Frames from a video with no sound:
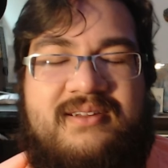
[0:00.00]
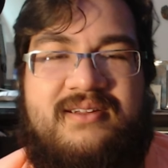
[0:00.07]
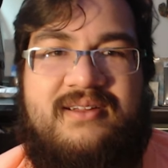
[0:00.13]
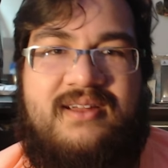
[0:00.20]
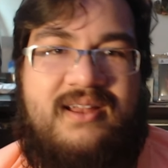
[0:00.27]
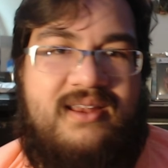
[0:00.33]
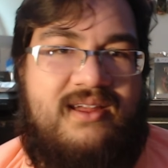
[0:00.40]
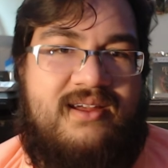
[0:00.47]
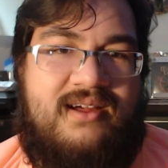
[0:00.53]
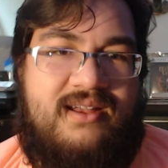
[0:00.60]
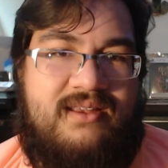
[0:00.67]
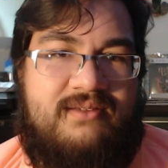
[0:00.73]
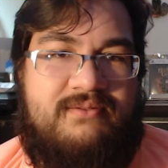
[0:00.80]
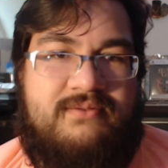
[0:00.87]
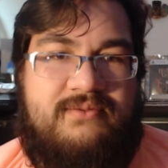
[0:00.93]
any kind
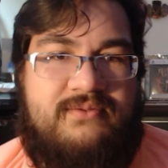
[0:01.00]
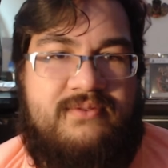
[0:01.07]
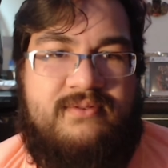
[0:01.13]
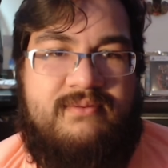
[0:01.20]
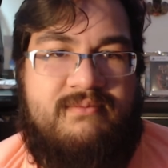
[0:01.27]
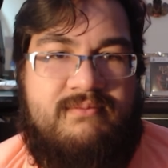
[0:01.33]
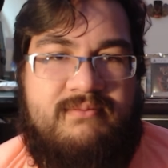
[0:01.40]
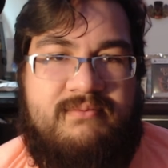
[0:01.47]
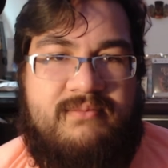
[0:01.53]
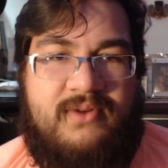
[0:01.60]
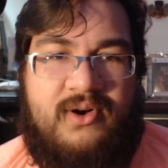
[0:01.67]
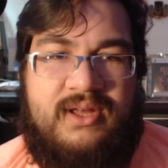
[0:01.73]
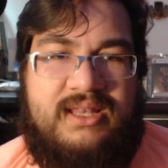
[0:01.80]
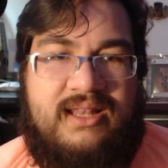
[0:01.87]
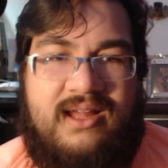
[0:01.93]
of
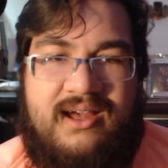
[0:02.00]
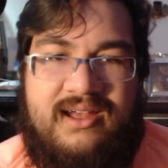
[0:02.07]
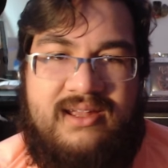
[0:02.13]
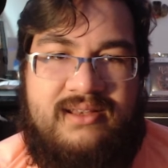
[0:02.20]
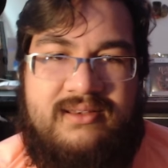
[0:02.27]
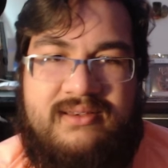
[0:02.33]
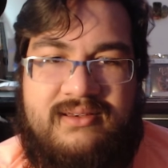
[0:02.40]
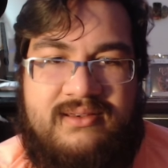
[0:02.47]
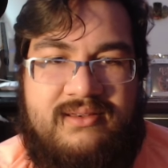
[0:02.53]
online